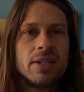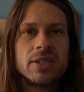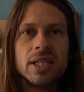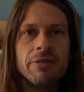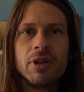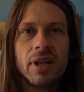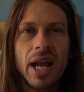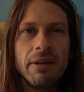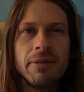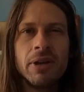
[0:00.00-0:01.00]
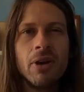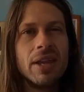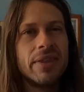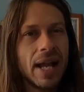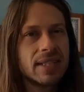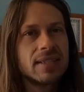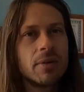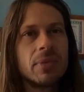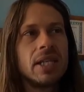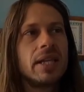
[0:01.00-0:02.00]
just live your life, you know. And that's
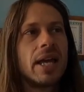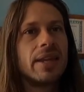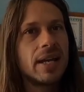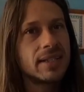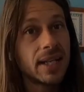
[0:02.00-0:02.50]
something that